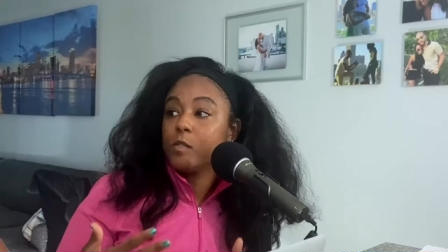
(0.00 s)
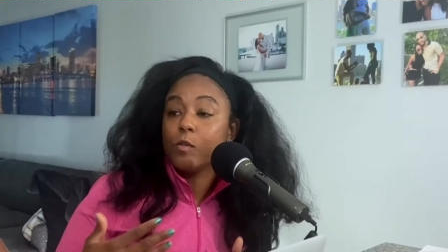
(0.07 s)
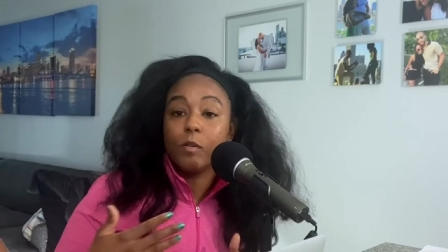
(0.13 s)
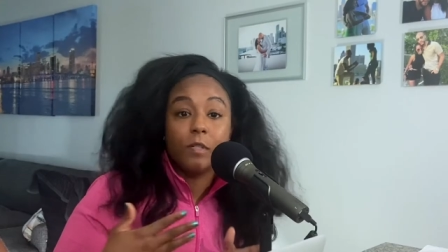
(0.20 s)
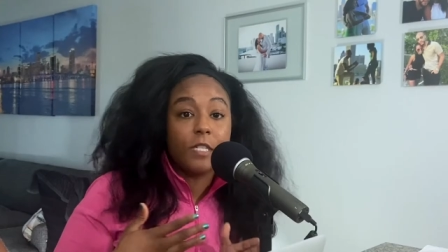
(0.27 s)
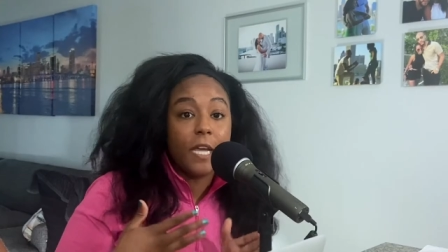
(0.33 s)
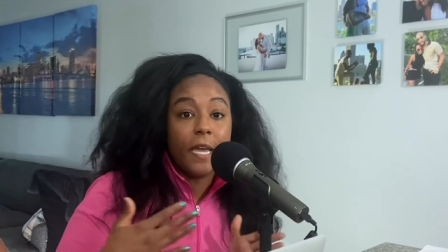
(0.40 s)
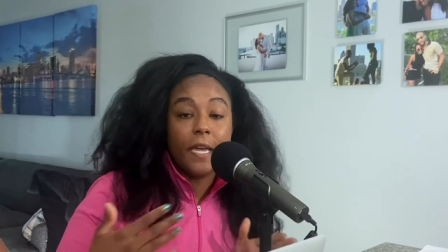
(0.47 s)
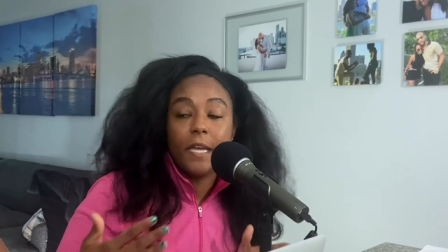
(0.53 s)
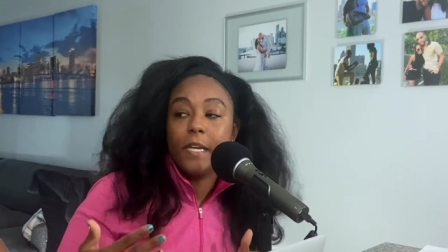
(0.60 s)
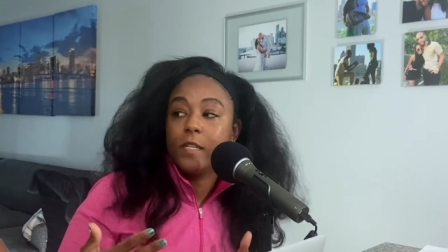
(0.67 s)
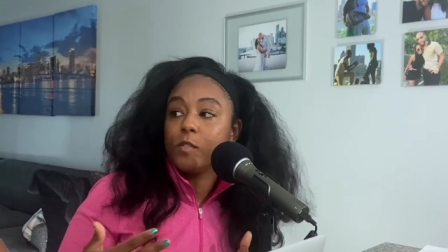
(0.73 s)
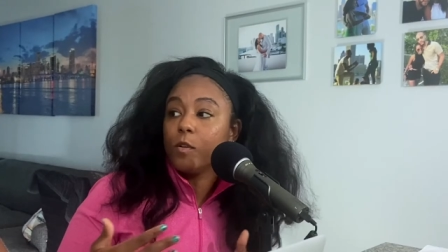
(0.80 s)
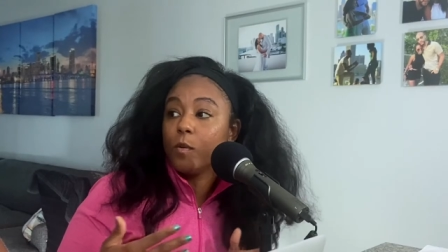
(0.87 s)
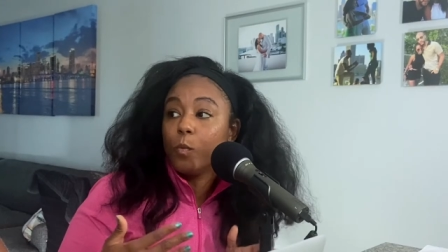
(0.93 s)
or
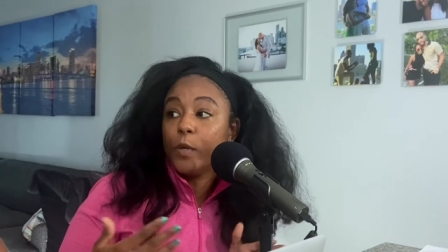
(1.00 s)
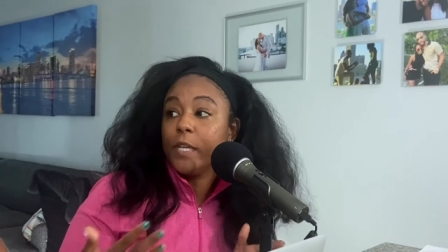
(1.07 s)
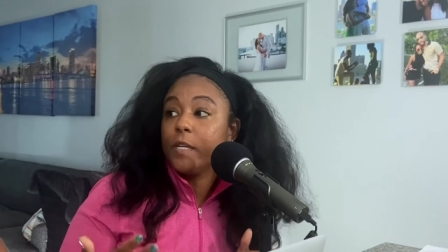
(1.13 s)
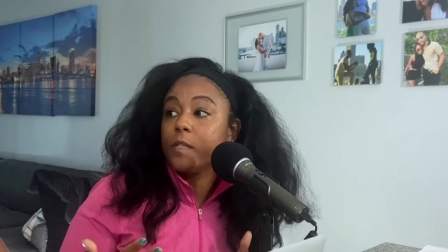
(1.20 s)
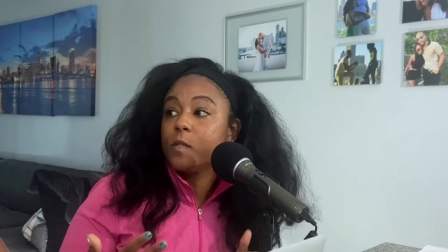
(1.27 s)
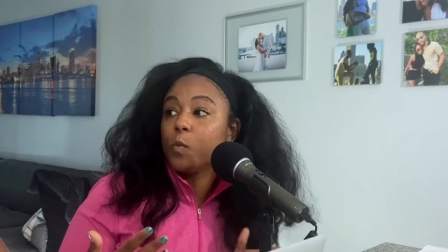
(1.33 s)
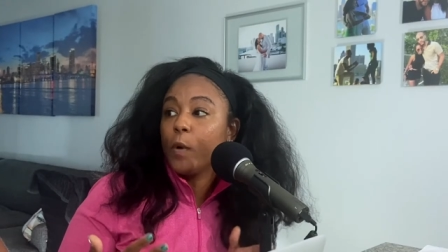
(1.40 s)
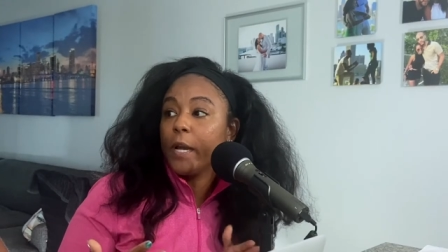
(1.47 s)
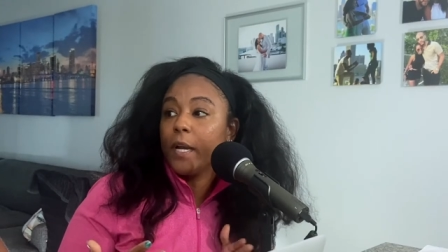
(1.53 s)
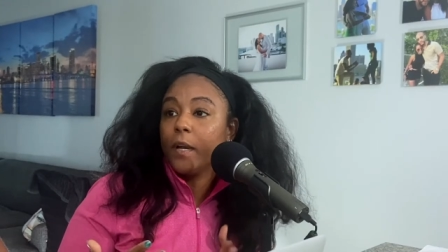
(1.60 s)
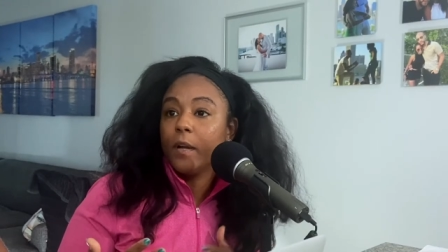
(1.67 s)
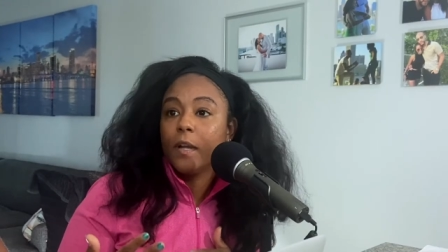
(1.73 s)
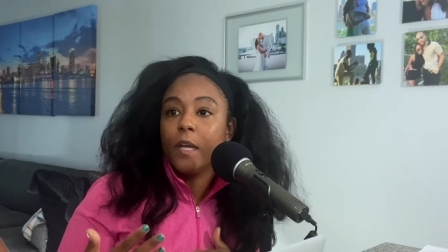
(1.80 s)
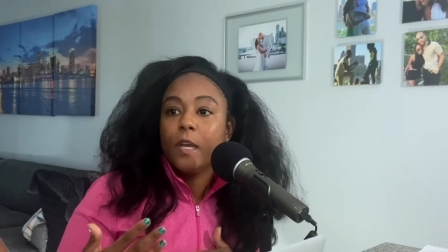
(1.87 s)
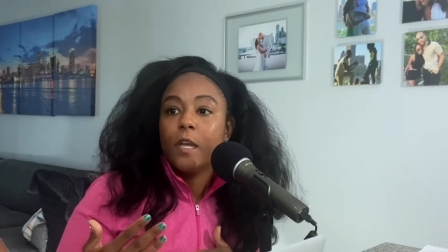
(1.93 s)
days or weeks
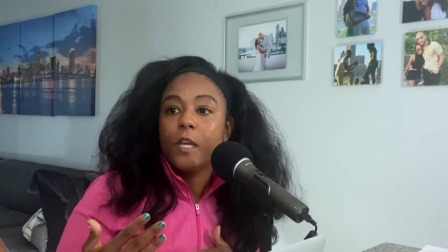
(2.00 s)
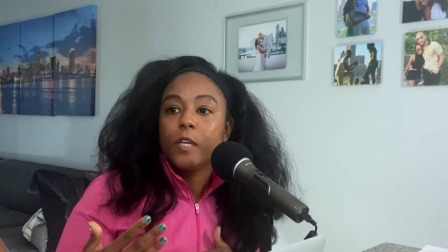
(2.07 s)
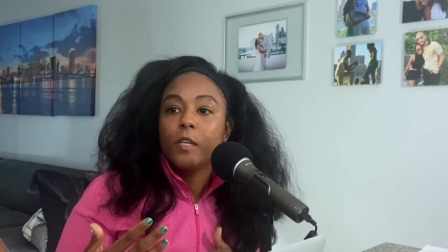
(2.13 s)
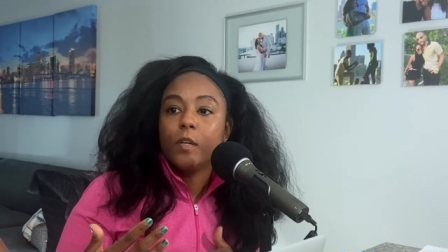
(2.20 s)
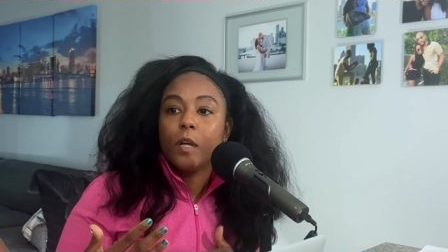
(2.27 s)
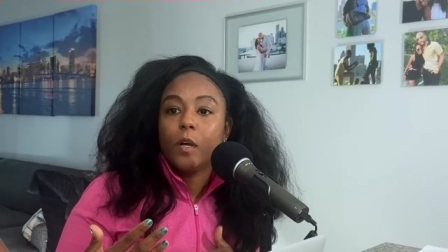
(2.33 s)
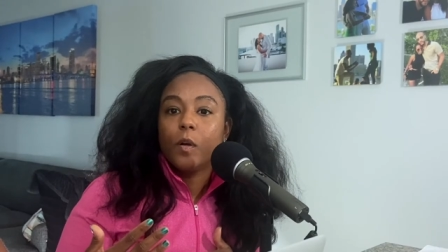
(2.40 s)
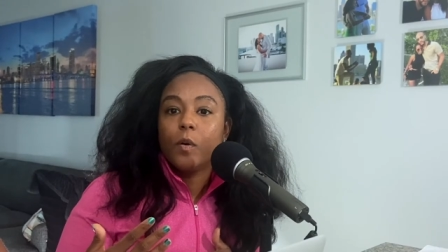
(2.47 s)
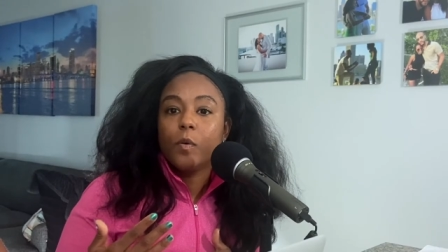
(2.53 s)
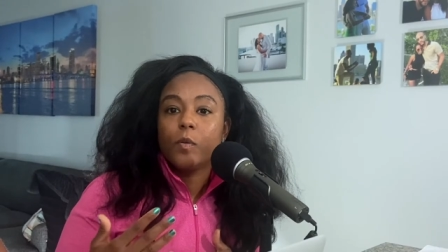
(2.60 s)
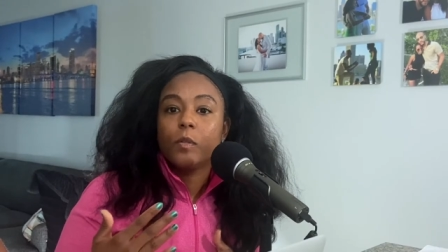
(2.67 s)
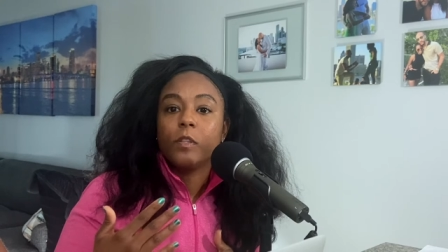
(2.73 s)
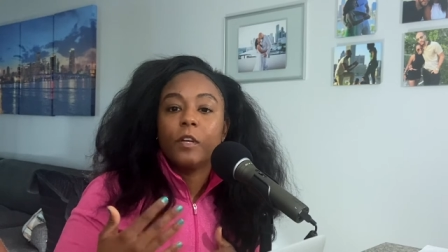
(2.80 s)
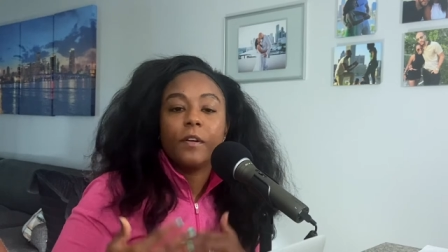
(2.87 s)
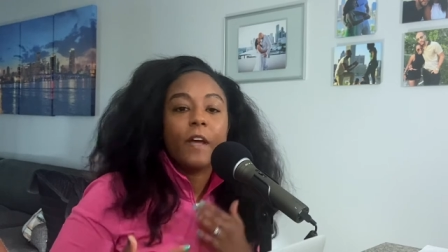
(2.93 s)
where you know,
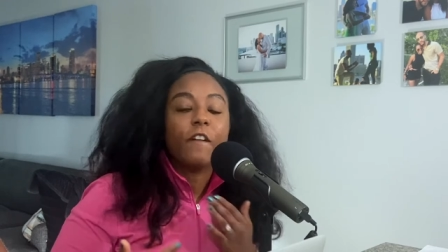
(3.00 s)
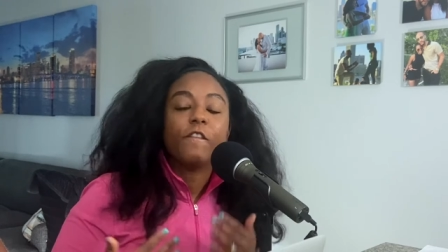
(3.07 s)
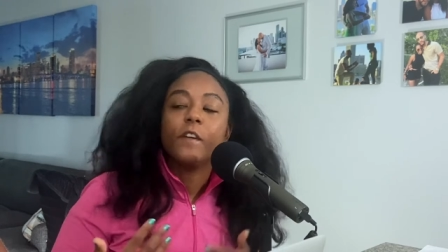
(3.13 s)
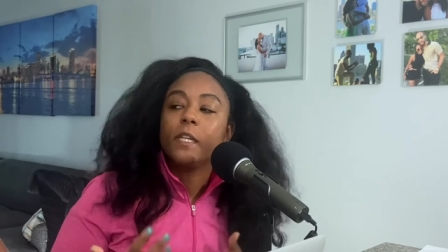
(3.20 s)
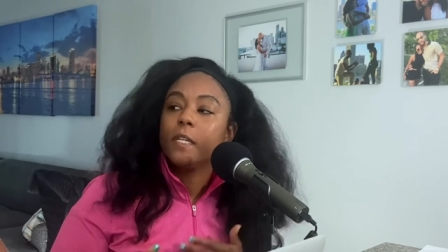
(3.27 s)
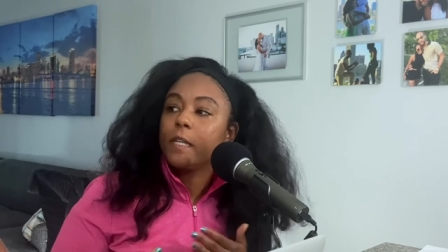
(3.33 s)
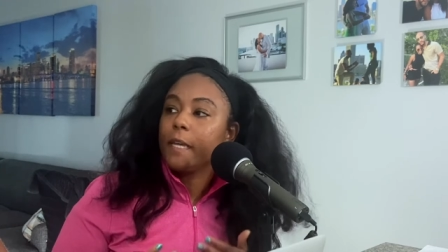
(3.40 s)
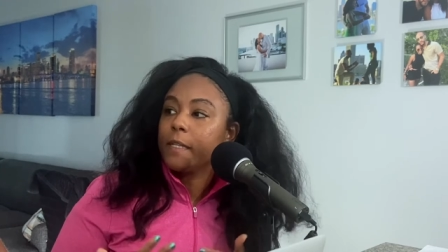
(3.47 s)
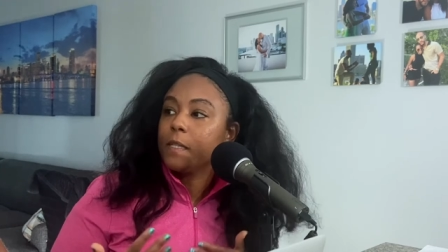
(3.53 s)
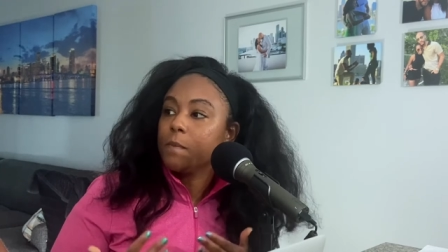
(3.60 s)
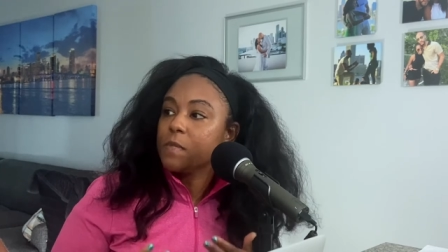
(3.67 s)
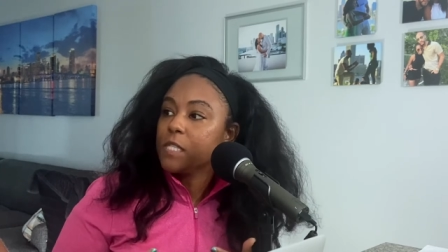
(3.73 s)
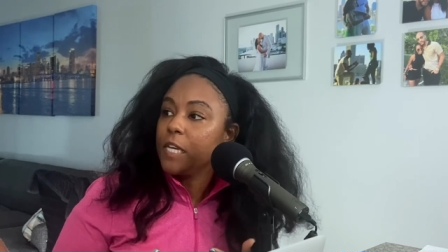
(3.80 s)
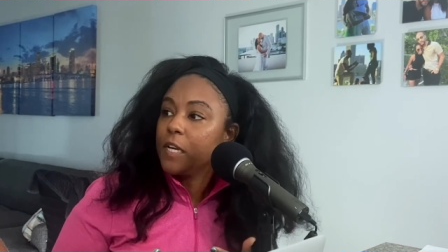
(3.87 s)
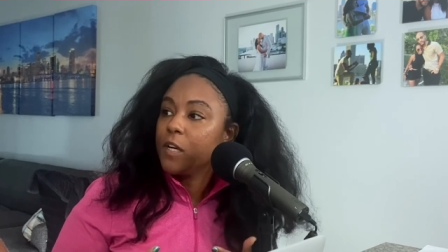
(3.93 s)
they're not feeling like
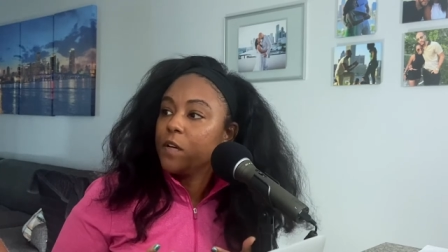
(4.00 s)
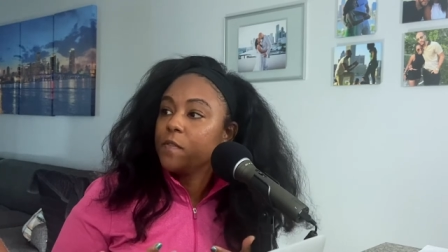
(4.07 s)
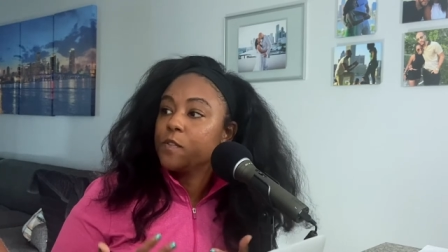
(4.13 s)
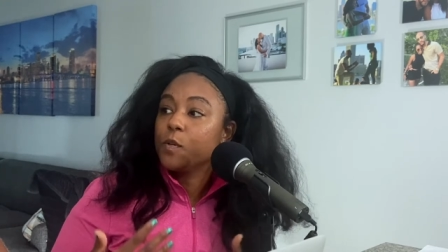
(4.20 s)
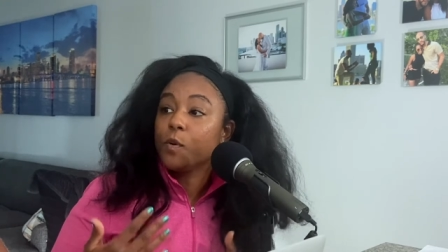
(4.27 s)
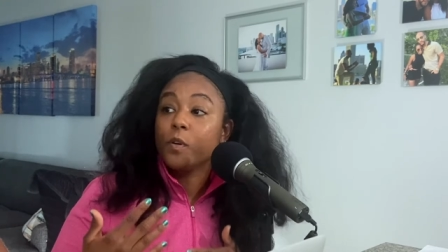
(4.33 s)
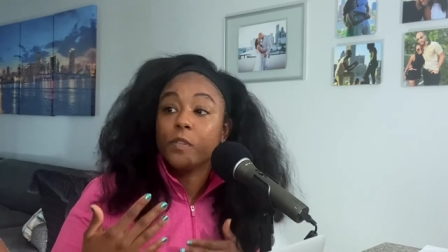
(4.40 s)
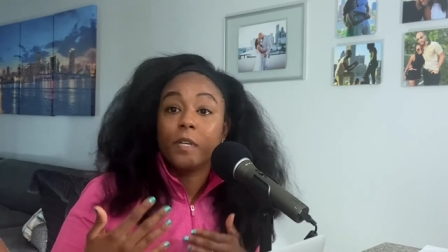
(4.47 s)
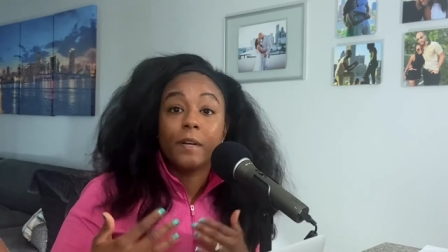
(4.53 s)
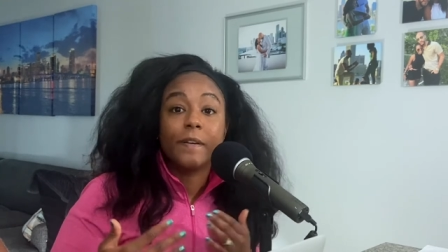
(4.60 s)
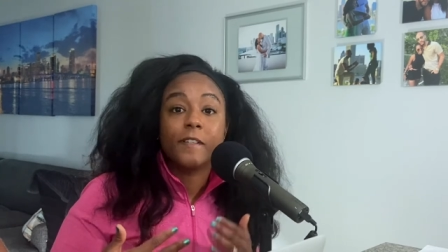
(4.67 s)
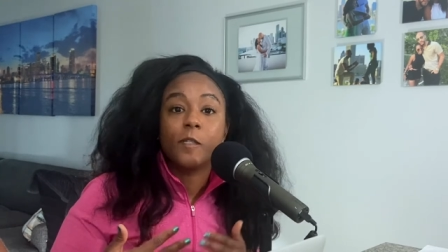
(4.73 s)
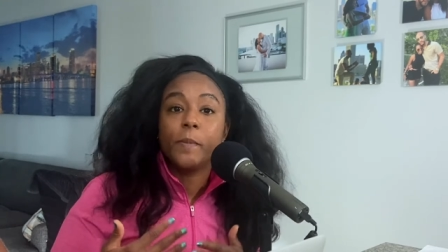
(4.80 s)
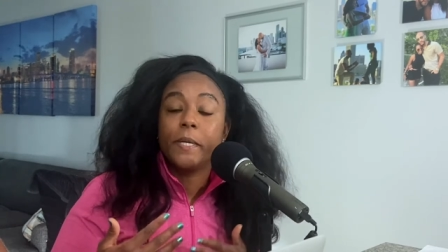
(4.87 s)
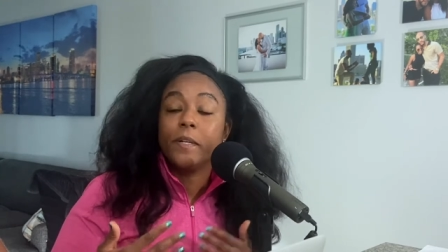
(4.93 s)
themselves or they're
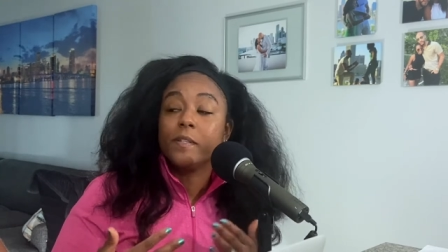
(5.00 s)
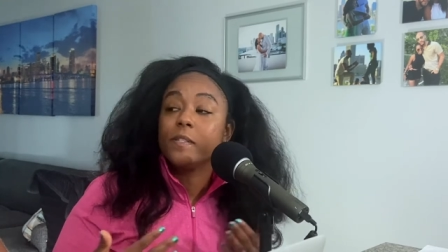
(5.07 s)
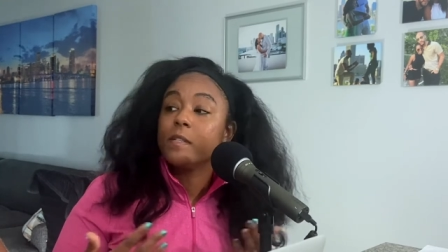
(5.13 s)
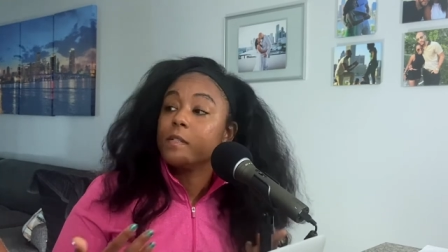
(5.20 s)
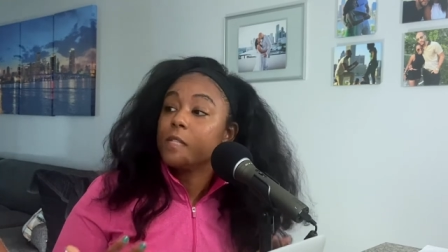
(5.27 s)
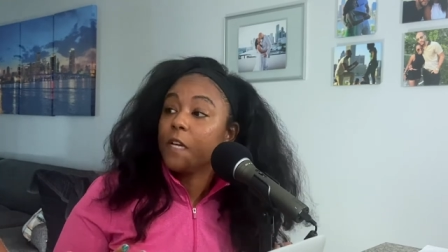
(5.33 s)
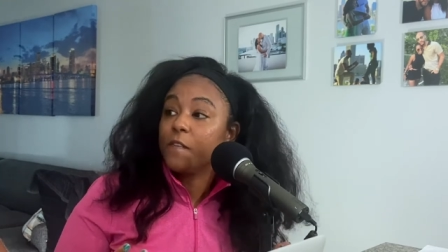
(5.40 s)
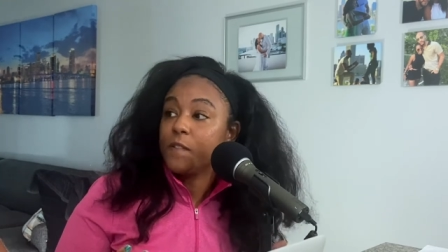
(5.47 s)
experiencing tough